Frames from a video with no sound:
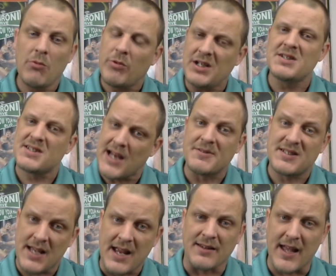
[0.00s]
And we need to stop
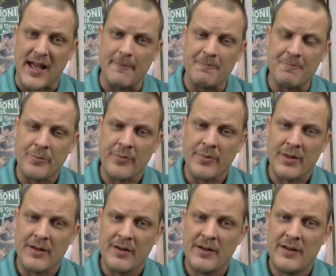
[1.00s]
saying that.
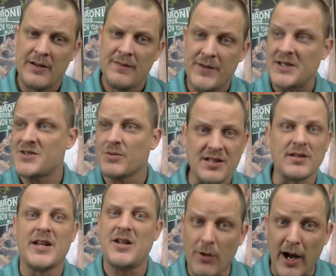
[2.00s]
Vince was a
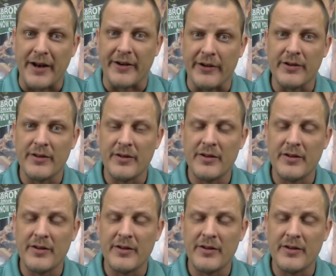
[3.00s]
lead writer.